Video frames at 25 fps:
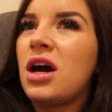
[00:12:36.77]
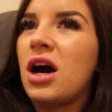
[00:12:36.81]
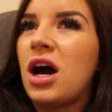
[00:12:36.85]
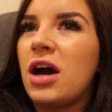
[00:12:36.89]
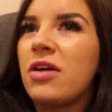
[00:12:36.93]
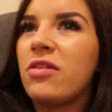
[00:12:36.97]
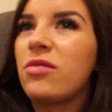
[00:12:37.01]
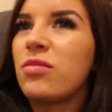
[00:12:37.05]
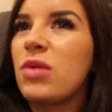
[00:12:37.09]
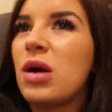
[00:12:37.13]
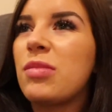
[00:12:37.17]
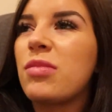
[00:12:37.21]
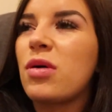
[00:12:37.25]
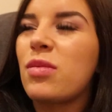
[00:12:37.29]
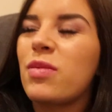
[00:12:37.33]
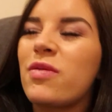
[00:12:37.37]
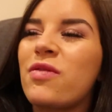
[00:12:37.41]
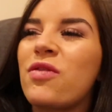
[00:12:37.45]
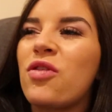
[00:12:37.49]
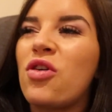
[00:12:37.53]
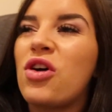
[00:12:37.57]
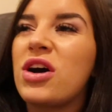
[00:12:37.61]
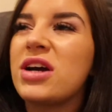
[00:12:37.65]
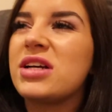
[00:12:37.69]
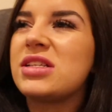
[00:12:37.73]
I remember
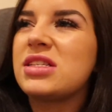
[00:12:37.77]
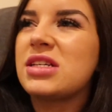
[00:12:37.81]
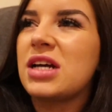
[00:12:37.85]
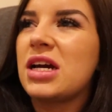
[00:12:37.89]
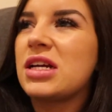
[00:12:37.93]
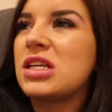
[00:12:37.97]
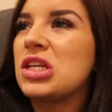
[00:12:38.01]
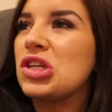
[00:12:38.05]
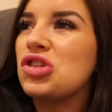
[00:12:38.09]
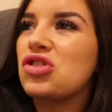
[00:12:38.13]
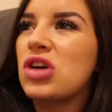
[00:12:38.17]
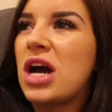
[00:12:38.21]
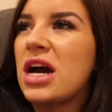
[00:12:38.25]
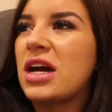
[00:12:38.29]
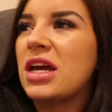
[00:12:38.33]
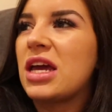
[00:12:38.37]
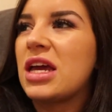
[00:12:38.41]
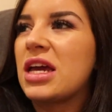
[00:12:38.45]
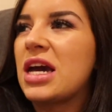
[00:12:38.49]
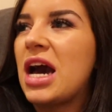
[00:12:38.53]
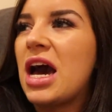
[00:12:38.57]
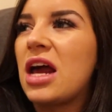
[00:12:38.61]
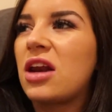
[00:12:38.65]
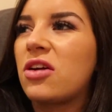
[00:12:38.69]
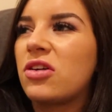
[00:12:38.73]
before I started
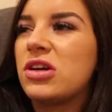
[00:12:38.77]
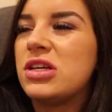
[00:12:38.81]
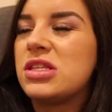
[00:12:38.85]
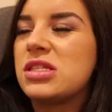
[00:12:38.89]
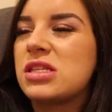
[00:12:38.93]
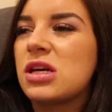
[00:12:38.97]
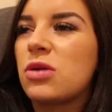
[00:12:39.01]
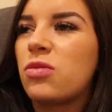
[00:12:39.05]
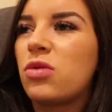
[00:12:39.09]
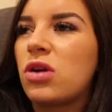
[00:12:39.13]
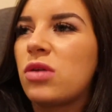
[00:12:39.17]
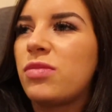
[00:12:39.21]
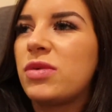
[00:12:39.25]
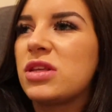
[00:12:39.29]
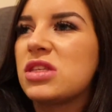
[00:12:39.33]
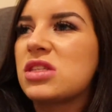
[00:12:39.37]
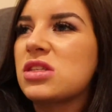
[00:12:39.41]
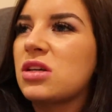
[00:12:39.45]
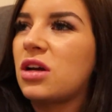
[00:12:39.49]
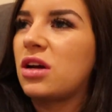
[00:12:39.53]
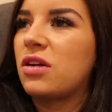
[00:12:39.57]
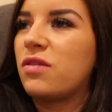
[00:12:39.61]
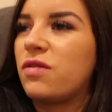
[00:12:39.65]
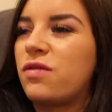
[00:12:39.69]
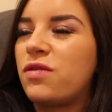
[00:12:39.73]
tracking calories, there would have been
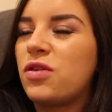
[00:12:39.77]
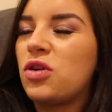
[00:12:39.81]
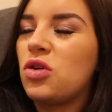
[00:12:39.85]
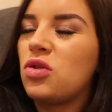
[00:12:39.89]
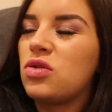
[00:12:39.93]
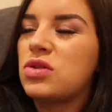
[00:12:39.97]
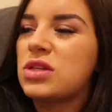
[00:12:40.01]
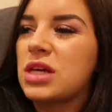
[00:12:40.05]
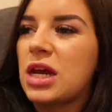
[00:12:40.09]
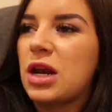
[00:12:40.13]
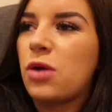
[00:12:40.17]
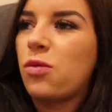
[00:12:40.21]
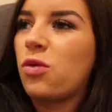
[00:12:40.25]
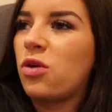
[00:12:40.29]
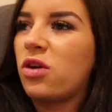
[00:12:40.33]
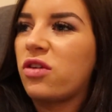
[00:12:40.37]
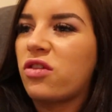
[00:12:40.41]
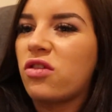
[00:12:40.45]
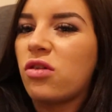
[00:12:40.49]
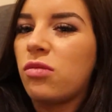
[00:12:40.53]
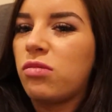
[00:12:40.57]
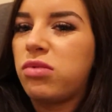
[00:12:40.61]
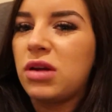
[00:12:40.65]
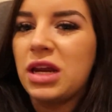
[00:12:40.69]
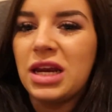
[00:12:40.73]
certain foods that I would
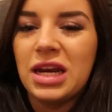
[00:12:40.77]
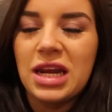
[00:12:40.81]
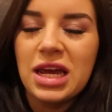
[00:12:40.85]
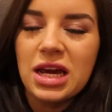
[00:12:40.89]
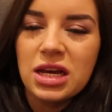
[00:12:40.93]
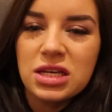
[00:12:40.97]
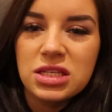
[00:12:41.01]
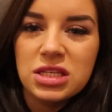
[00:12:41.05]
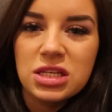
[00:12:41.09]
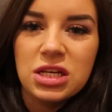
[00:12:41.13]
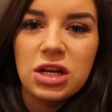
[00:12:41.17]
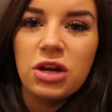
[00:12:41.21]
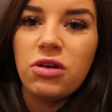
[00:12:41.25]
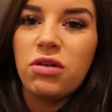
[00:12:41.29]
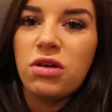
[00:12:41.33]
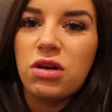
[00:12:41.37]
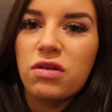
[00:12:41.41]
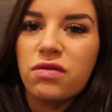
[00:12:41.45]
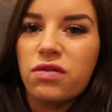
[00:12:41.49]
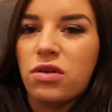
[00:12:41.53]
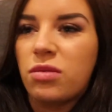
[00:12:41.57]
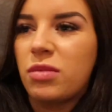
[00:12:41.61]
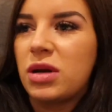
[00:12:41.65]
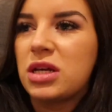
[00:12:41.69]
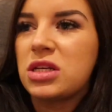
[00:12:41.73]
have completely
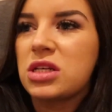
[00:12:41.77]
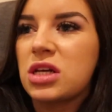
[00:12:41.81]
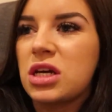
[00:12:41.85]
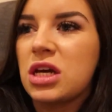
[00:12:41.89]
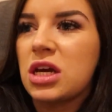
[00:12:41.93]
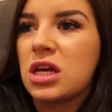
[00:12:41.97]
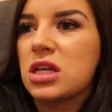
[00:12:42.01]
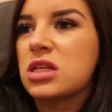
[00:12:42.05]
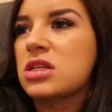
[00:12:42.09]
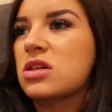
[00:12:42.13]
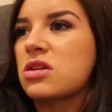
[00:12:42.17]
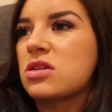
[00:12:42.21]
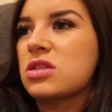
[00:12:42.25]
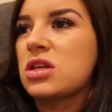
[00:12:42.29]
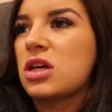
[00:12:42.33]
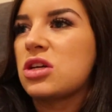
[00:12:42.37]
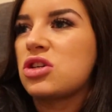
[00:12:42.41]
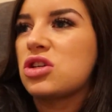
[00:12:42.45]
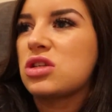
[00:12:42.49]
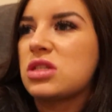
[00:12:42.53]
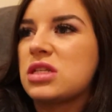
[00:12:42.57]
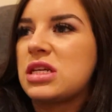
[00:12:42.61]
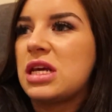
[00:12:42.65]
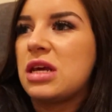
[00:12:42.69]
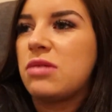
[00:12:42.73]
excluded from my diet because I
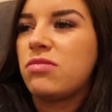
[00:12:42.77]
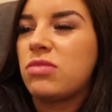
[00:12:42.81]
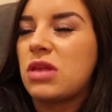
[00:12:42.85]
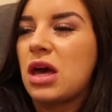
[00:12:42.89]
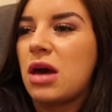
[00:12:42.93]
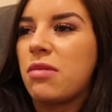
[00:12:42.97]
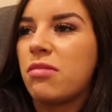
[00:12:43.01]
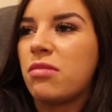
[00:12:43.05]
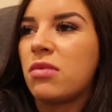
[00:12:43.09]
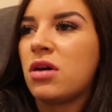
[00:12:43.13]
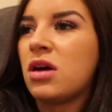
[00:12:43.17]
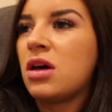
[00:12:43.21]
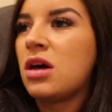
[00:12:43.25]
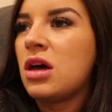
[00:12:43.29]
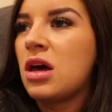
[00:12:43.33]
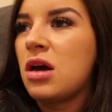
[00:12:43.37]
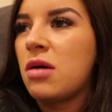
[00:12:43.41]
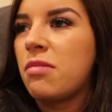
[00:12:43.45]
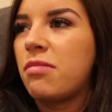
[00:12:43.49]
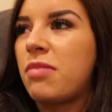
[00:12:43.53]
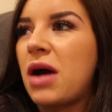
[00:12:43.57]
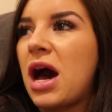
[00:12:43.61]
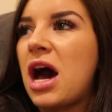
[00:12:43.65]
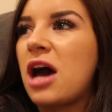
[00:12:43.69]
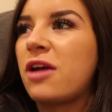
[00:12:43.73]
just deemed them
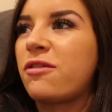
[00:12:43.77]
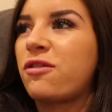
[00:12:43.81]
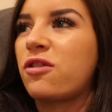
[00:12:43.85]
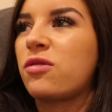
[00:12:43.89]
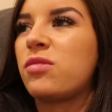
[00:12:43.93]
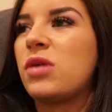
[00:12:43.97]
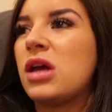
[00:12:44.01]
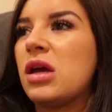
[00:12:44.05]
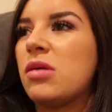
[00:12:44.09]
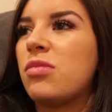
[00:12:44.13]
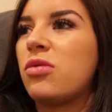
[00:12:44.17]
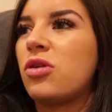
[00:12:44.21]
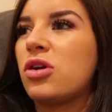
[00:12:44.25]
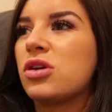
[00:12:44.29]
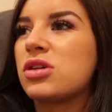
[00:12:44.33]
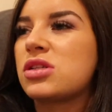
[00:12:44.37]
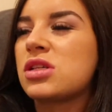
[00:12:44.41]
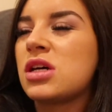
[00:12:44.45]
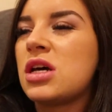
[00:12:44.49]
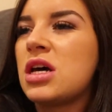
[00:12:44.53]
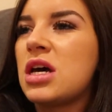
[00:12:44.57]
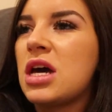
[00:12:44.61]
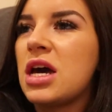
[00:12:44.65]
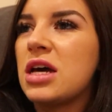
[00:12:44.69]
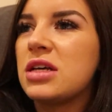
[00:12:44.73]
bad for me.
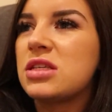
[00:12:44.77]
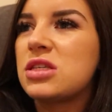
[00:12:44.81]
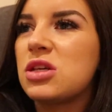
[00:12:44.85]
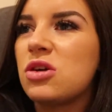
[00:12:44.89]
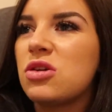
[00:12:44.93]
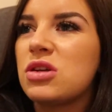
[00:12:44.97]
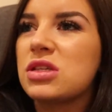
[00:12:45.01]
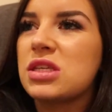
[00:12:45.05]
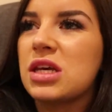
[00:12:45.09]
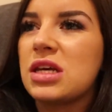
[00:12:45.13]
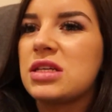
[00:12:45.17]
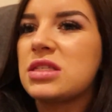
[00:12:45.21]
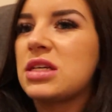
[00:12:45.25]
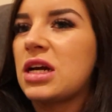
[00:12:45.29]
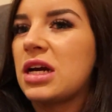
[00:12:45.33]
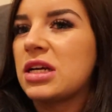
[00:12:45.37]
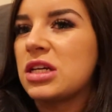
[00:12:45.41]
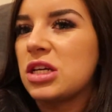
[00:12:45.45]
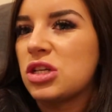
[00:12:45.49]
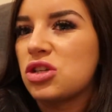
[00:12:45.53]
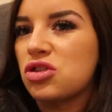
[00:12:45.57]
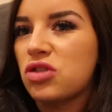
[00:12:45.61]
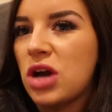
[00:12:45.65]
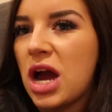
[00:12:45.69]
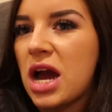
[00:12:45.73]
But as soon as I
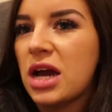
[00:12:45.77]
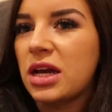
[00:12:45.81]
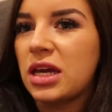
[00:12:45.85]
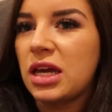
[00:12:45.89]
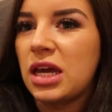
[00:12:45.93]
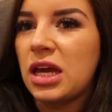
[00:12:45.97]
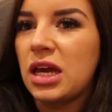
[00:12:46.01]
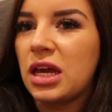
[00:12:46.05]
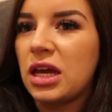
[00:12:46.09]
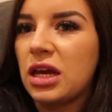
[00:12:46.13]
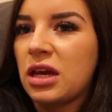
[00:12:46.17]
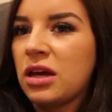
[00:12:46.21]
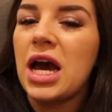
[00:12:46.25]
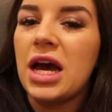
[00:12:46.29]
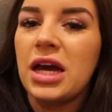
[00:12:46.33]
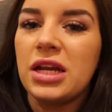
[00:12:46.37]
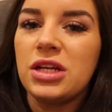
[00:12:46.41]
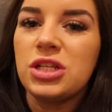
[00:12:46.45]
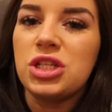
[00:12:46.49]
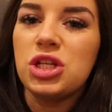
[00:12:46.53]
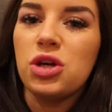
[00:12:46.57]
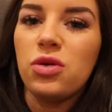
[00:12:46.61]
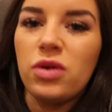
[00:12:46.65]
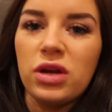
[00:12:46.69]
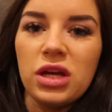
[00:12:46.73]
started tracking
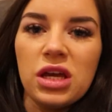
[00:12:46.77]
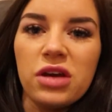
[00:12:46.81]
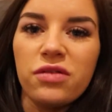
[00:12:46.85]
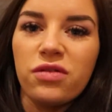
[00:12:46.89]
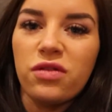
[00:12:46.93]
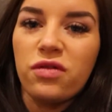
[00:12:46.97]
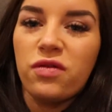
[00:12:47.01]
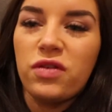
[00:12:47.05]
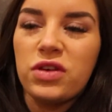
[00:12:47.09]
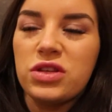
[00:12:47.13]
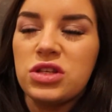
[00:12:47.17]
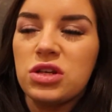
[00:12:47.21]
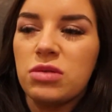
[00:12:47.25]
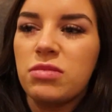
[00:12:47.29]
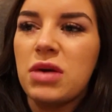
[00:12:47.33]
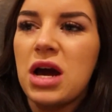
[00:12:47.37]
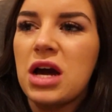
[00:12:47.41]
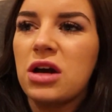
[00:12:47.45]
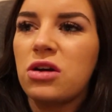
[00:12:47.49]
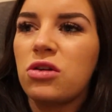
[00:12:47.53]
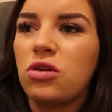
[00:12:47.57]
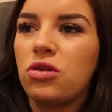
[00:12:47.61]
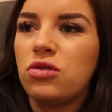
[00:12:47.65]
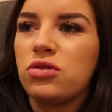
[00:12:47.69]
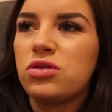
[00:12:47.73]
and doing if it fits your
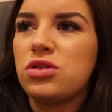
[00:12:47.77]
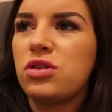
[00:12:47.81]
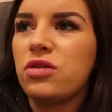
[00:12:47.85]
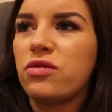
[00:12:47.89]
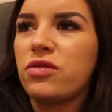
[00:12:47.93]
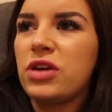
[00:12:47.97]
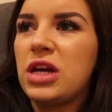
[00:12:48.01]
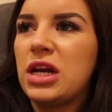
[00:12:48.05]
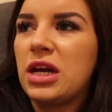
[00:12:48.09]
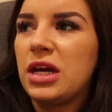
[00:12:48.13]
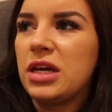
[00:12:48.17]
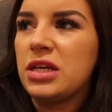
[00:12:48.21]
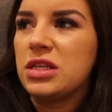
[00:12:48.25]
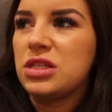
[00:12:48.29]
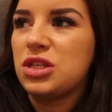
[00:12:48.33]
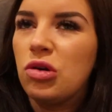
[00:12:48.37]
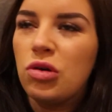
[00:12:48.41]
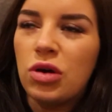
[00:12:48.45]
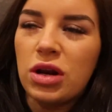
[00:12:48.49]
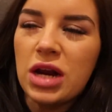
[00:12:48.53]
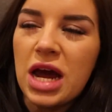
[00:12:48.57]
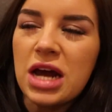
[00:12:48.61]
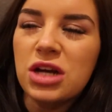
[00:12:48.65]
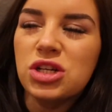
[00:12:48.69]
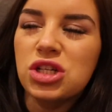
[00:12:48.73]
macros, you realize you
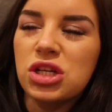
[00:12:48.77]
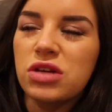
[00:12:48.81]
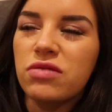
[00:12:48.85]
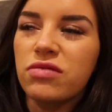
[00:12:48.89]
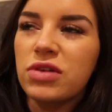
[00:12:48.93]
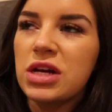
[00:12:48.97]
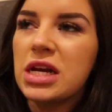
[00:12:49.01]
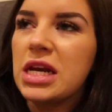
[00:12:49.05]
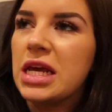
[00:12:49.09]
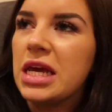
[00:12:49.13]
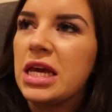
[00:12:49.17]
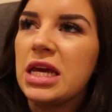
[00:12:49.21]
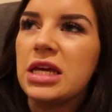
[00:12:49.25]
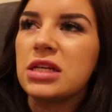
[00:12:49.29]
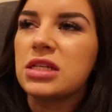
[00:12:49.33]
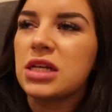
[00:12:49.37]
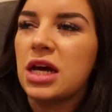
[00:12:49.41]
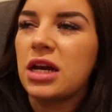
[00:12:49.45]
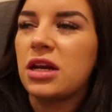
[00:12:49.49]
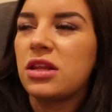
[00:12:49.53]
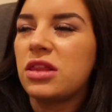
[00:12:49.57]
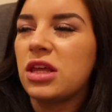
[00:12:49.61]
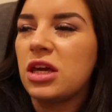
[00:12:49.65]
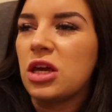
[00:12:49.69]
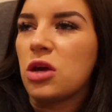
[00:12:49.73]
can actually really eat
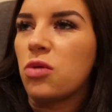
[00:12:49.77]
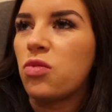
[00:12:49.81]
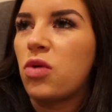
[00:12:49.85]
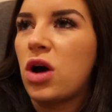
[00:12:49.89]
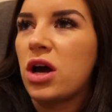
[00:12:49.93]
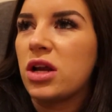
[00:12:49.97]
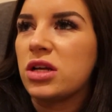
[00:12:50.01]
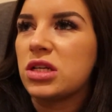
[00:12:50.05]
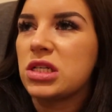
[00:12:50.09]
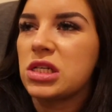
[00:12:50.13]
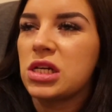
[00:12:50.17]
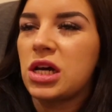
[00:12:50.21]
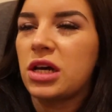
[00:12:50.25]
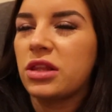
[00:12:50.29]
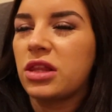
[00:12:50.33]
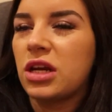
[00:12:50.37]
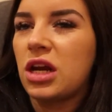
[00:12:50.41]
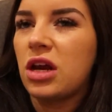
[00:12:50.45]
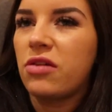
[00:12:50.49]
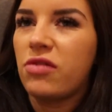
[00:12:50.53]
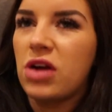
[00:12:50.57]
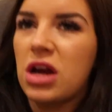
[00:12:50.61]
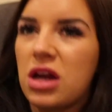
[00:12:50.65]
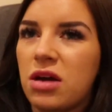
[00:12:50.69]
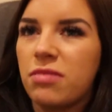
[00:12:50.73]
anything you want. Not
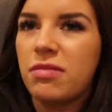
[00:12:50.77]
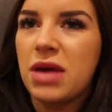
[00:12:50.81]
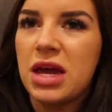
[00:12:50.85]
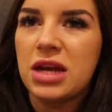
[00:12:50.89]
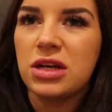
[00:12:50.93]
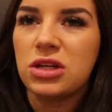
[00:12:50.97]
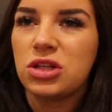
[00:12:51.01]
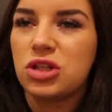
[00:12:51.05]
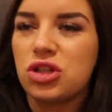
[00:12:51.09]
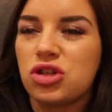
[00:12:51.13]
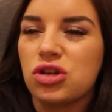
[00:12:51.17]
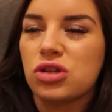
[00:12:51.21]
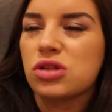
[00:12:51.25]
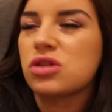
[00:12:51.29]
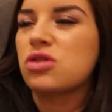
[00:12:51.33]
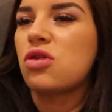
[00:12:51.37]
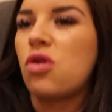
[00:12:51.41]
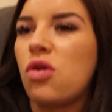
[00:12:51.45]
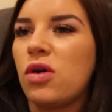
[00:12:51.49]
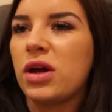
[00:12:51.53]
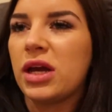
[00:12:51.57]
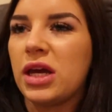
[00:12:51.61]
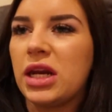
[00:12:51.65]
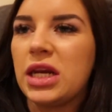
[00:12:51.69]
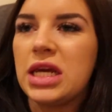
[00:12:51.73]
that I recommend just
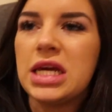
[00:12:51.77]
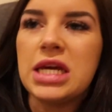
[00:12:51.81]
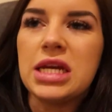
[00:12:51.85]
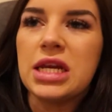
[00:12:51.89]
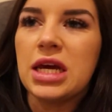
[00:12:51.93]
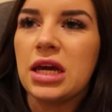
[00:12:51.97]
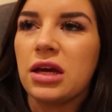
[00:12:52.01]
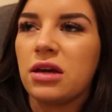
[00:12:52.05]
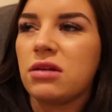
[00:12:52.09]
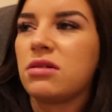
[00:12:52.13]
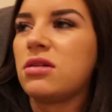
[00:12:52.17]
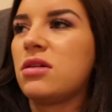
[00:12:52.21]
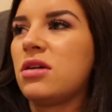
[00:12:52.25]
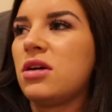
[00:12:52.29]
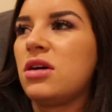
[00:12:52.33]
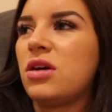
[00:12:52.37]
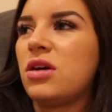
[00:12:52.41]
going and eating